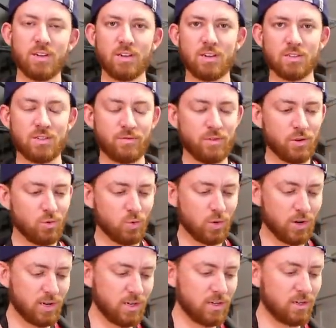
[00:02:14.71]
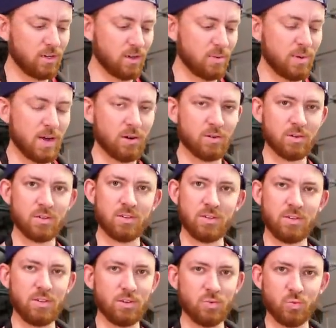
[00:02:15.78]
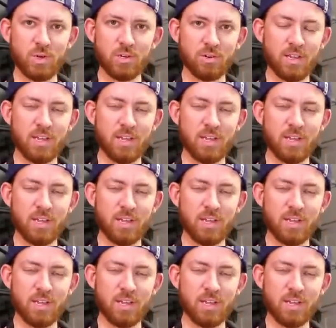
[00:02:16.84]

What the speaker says: because if you're worrying about your reel